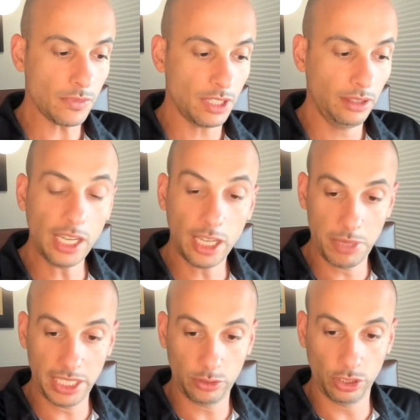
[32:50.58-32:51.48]
take a
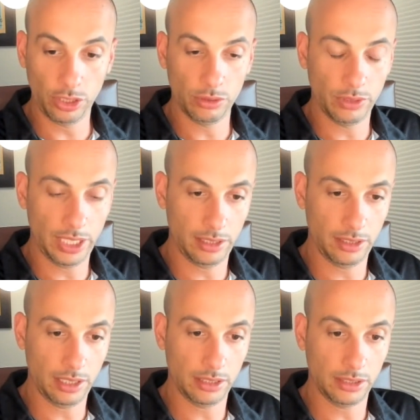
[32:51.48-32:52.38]
bet on you
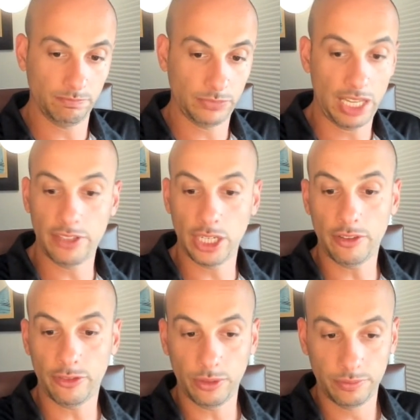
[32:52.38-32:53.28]
and have an
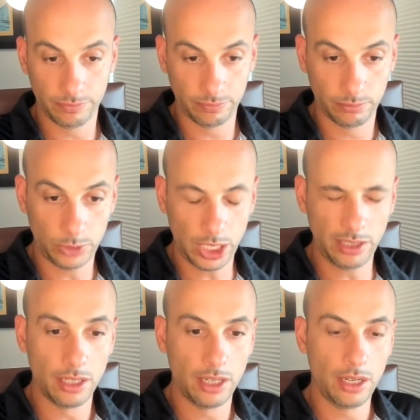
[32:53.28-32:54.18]
offer, right?
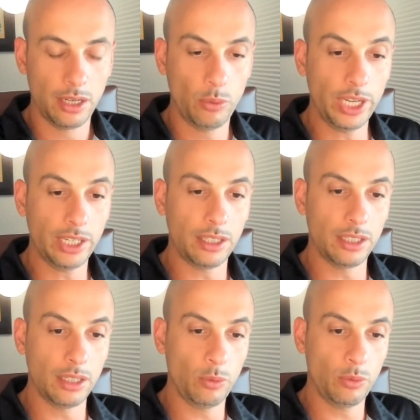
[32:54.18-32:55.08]

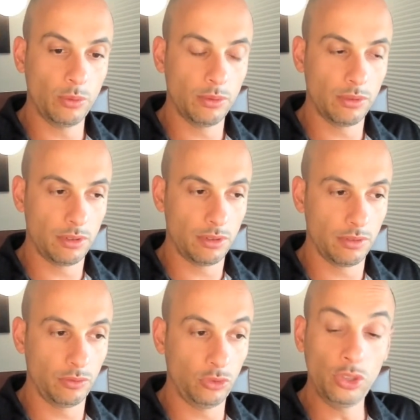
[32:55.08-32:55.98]
Well,
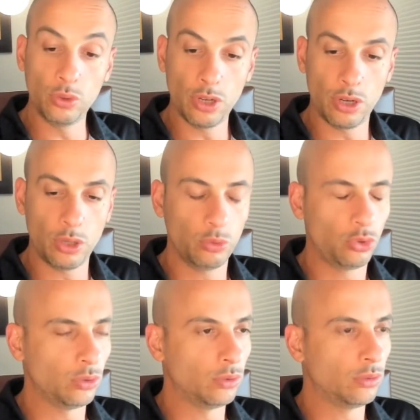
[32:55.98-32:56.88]
do you go
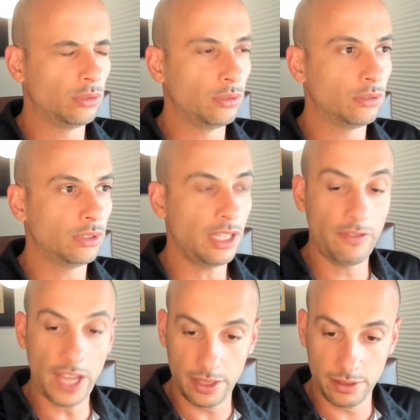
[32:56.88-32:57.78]
to
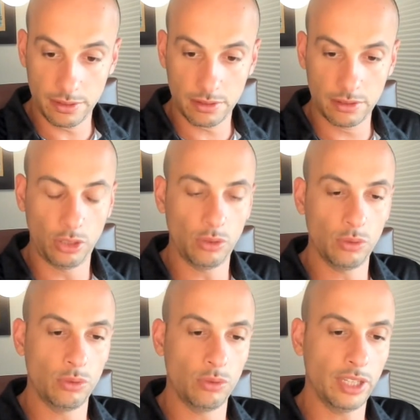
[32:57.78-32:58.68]
events? Do
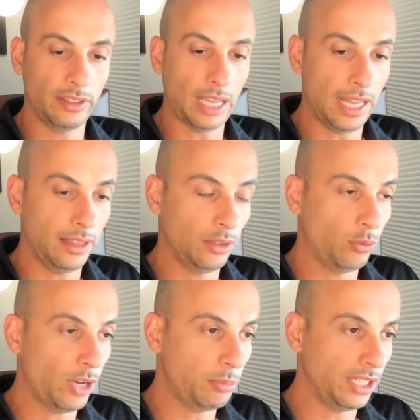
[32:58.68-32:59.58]
you attend
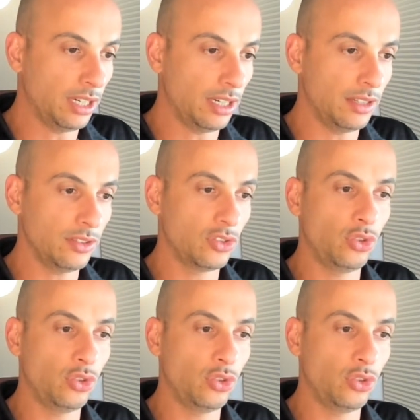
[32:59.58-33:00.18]
webinars? Do